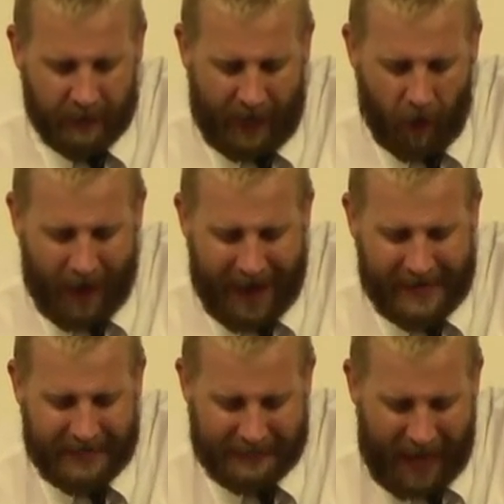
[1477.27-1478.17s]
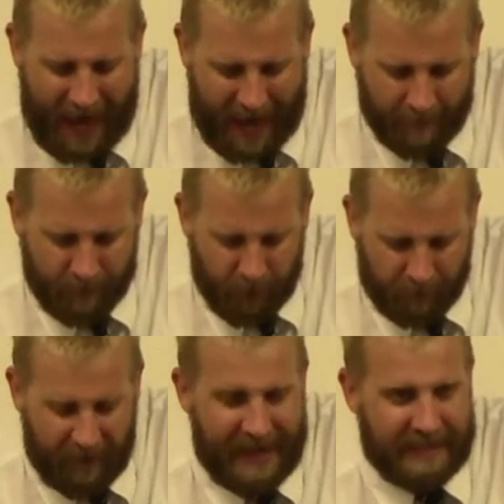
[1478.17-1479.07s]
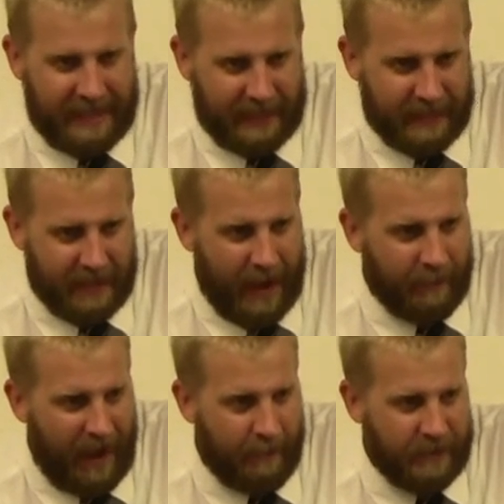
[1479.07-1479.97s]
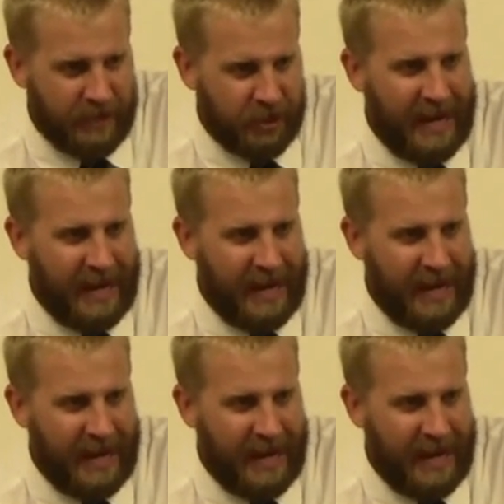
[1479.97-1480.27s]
Now, anytime you're facing this type of opposition,